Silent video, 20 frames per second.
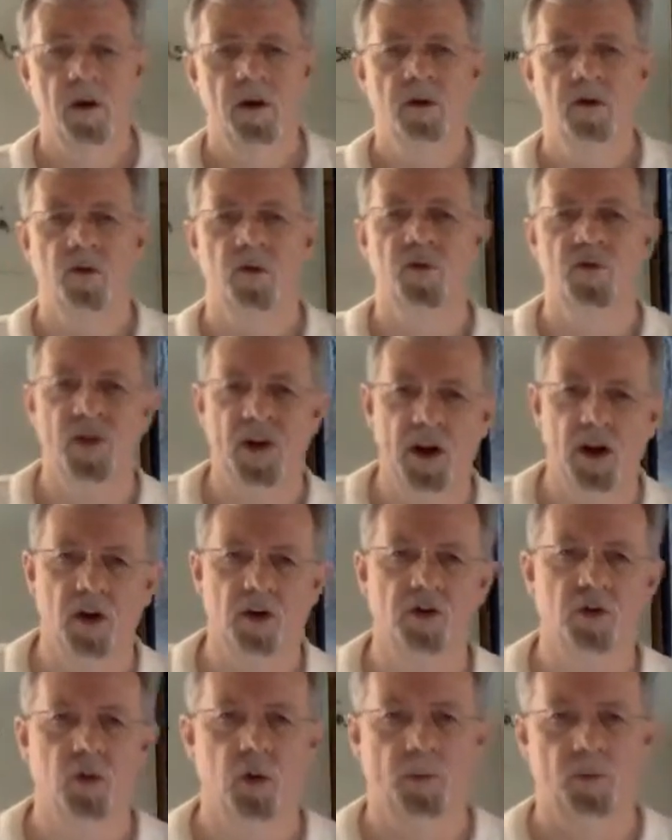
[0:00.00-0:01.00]
to fail
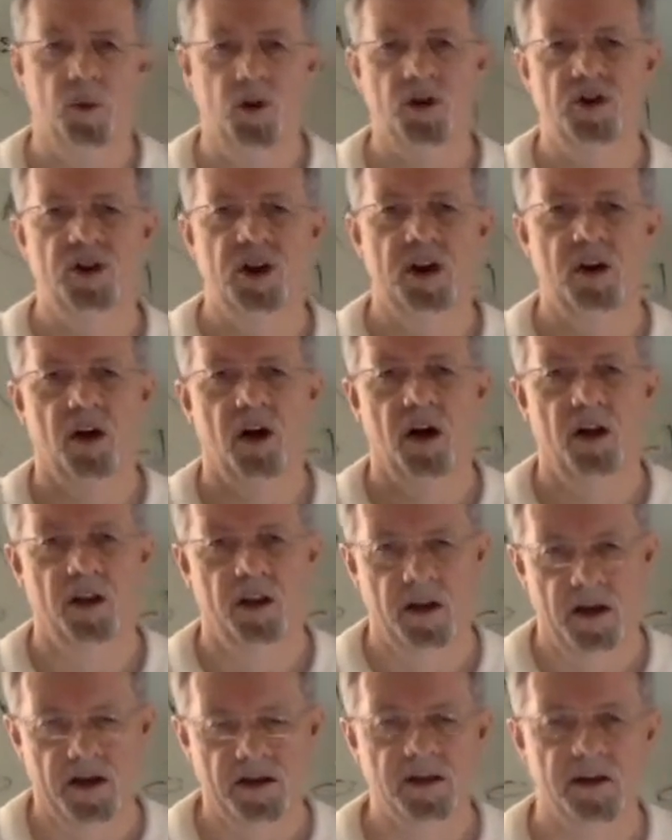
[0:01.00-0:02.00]
to appreciate
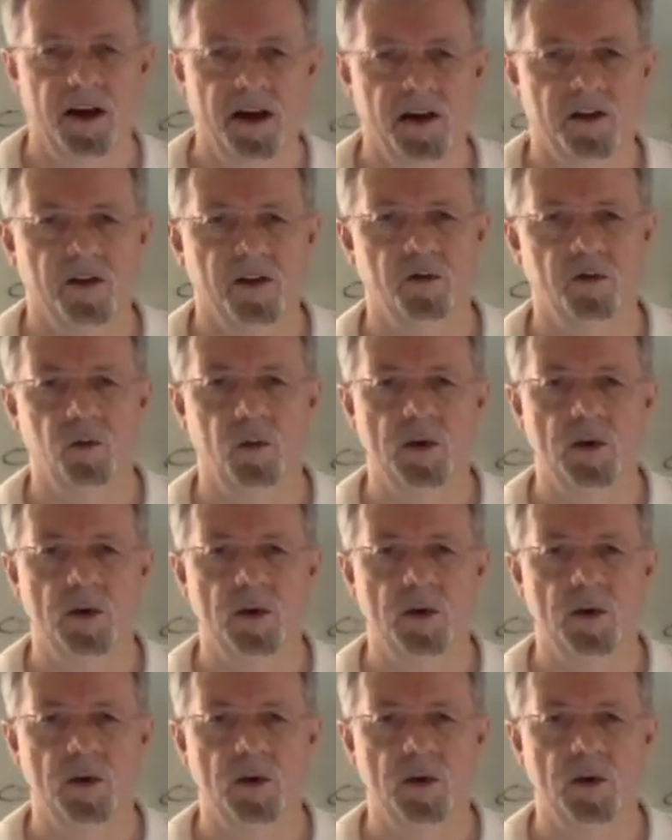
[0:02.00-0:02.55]
holidays like this